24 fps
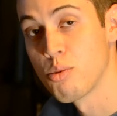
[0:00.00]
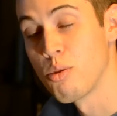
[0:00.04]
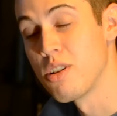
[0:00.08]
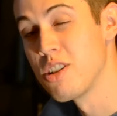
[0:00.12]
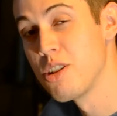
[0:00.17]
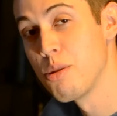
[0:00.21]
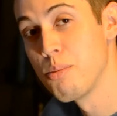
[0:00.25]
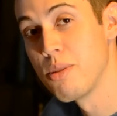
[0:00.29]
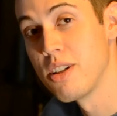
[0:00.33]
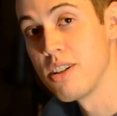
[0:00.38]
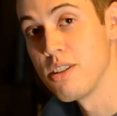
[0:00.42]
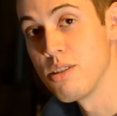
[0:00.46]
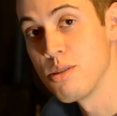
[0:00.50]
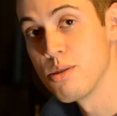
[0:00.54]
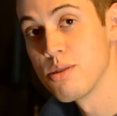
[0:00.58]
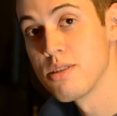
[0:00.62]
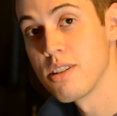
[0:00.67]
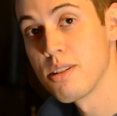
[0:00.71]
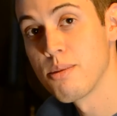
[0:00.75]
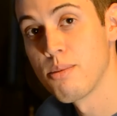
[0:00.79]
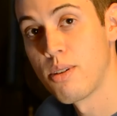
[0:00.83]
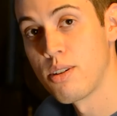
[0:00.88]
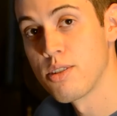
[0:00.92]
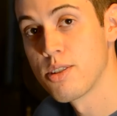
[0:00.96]
Will you be
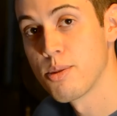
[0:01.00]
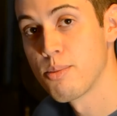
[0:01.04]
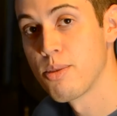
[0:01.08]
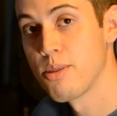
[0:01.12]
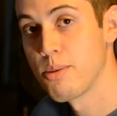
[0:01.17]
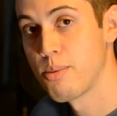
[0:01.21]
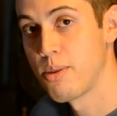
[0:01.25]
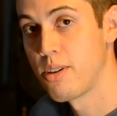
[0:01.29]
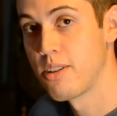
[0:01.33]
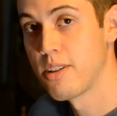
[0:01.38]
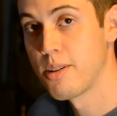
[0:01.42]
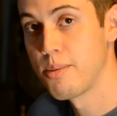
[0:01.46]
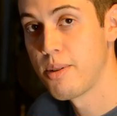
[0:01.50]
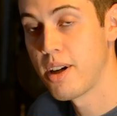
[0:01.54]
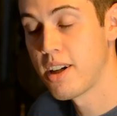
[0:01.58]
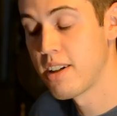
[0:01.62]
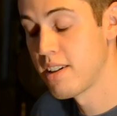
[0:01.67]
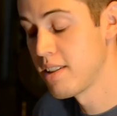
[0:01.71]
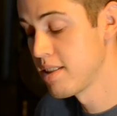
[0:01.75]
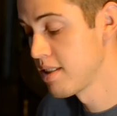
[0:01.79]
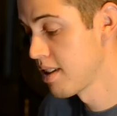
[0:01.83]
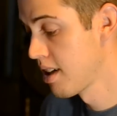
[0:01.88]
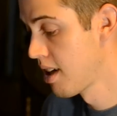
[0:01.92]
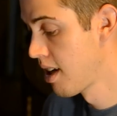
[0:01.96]
using multiple polar
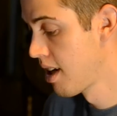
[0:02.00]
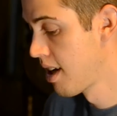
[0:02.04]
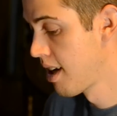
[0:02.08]
patterns?